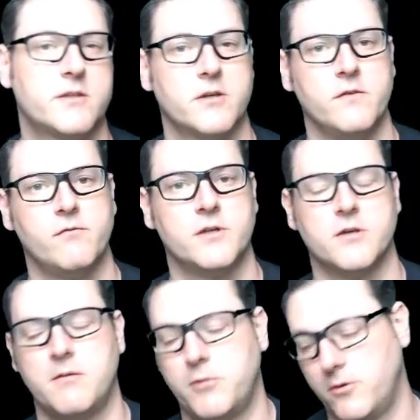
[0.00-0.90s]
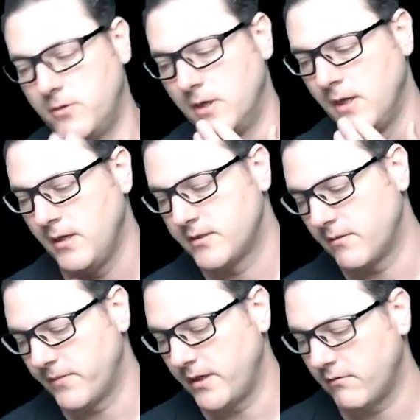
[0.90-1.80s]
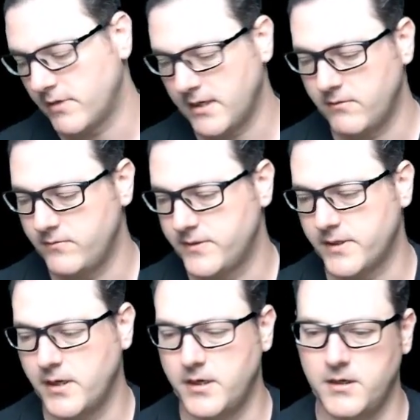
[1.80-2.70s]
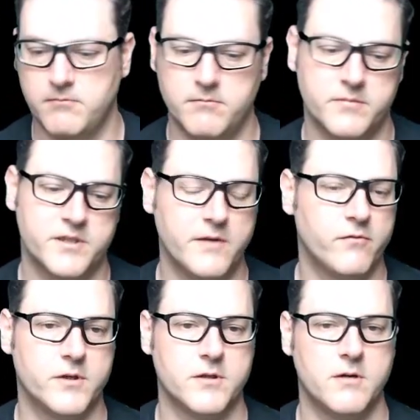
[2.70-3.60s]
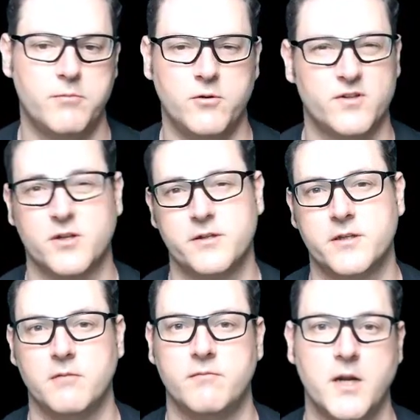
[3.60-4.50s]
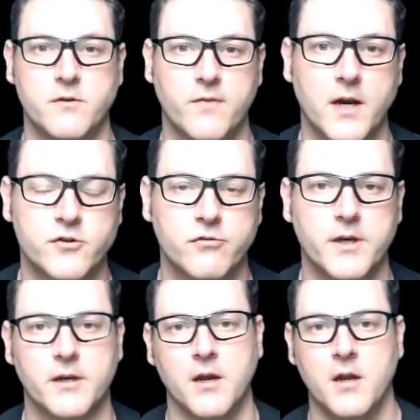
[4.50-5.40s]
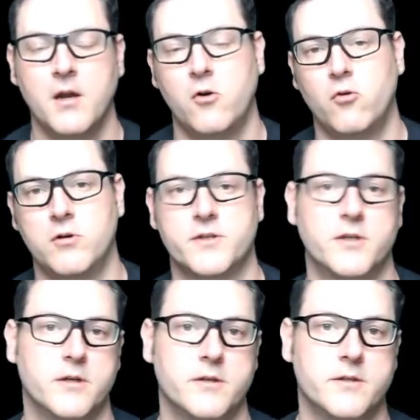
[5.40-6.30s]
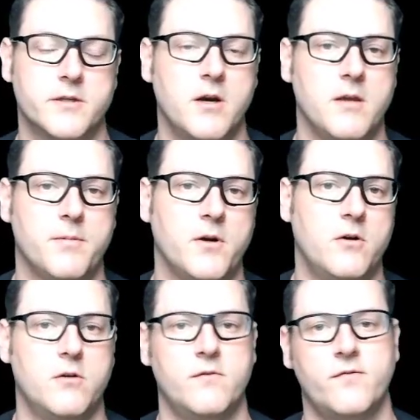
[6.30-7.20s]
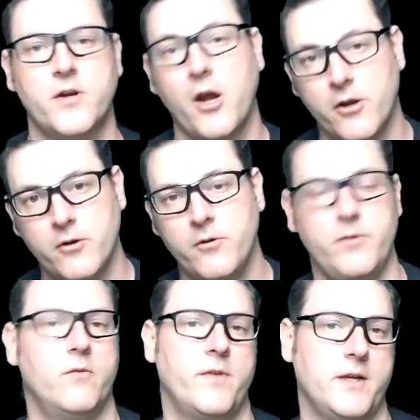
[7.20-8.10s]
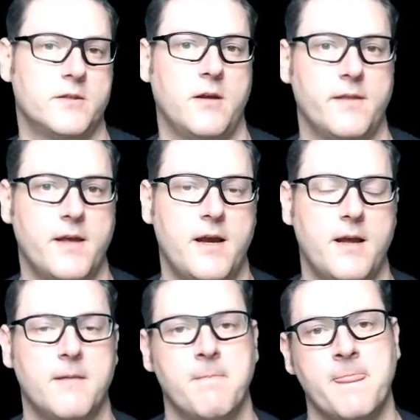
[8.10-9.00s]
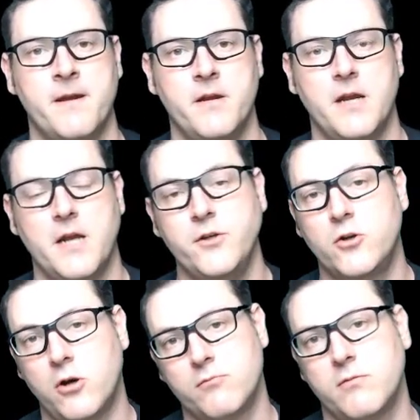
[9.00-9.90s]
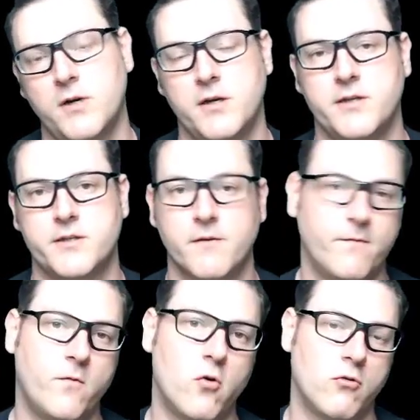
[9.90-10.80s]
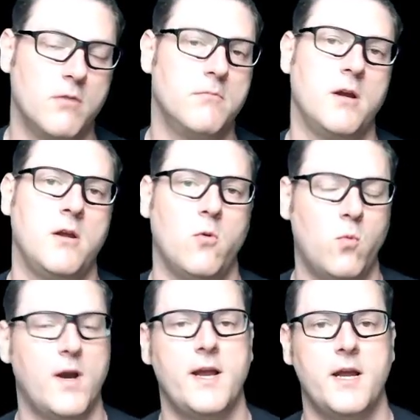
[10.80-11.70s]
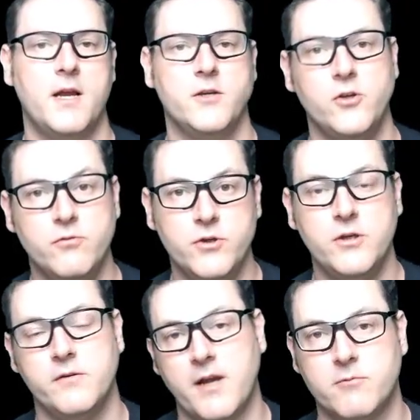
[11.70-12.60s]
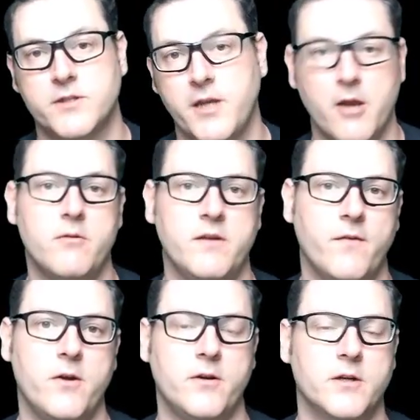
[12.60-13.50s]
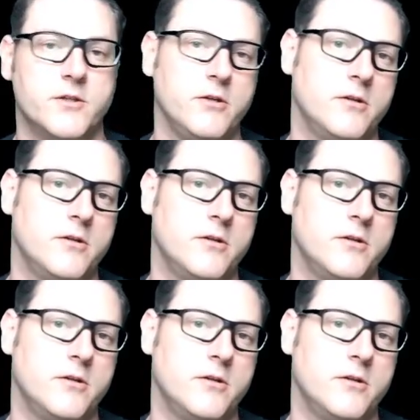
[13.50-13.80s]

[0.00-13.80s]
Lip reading: So for example, something around, a certain type of manufacturing or a certain type of code or things like that. And you compromised a forum where you knew that was the only focus.